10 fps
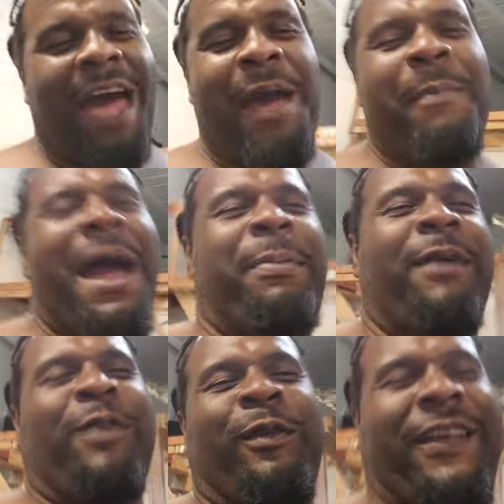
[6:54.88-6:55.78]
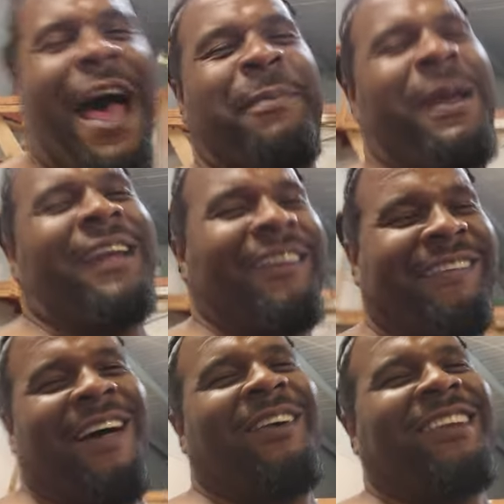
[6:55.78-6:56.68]
hey, maybe if you type in a
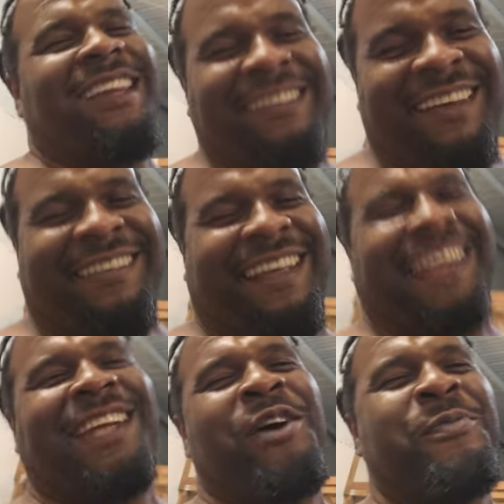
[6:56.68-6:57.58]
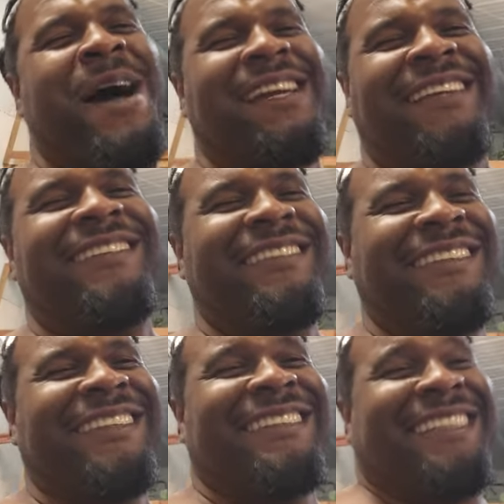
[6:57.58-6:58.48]
song that just say no bass
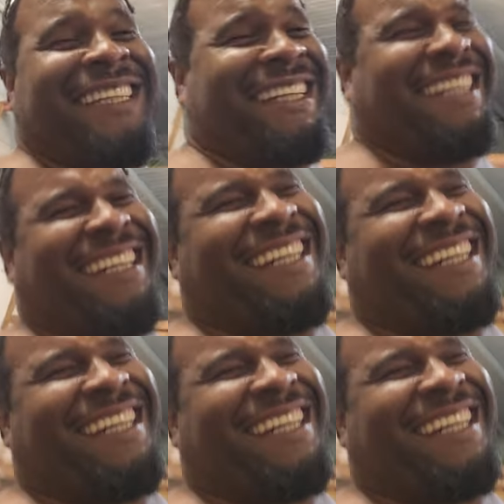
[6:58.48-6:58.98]
no, I